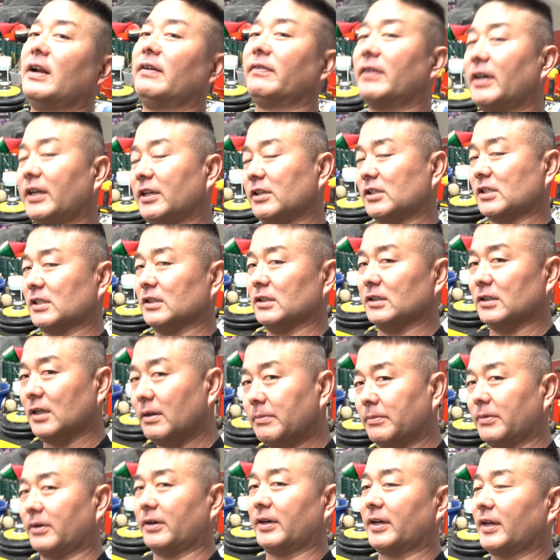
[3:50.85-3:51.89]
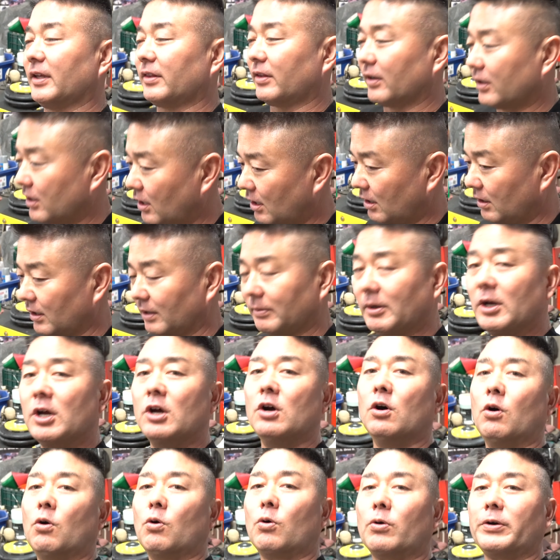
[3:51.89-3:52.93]
I've got to use lumber to get the car up
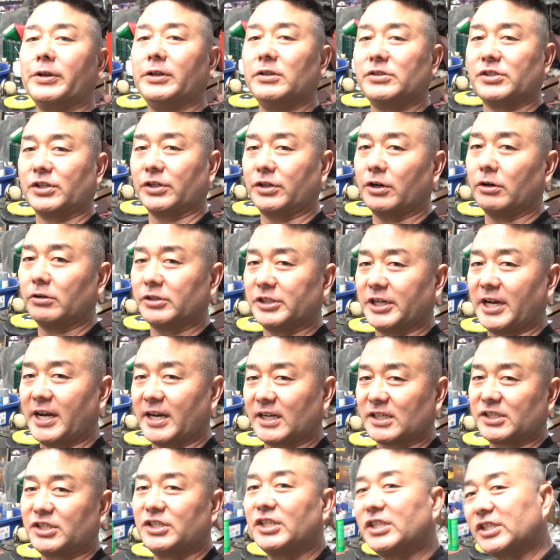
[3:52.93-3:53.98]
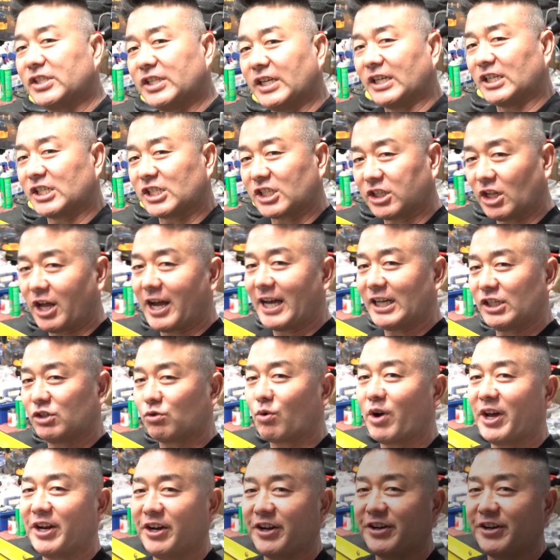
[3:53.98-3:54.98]
or use the go jacks. This thing slides right